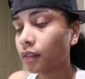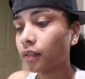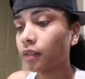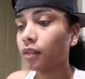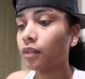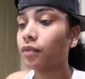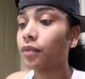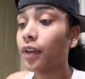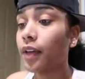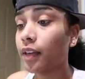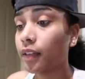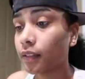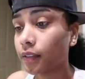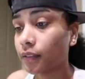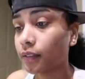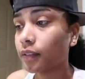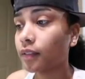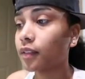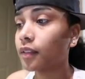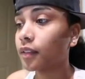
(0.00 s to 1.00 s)

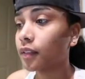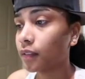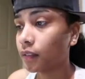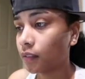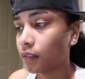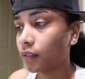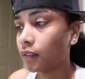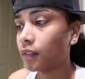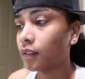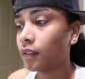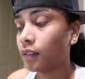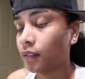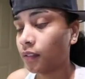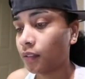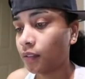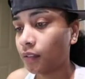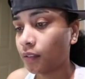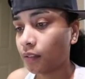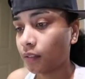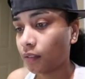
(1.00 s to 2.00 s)

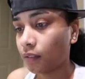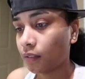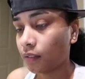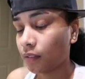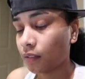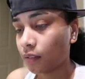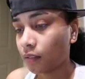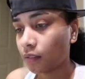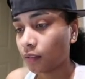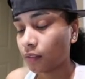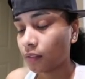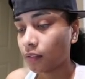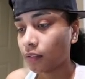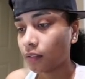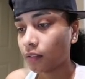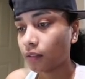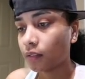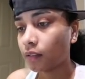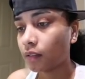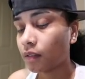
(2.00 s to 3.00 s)

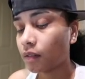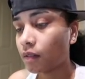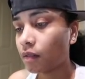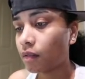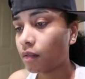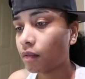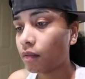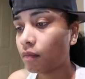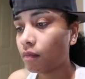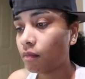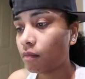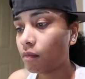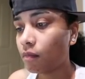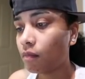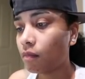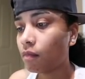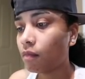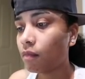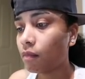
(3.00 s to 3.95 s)
(not speaking)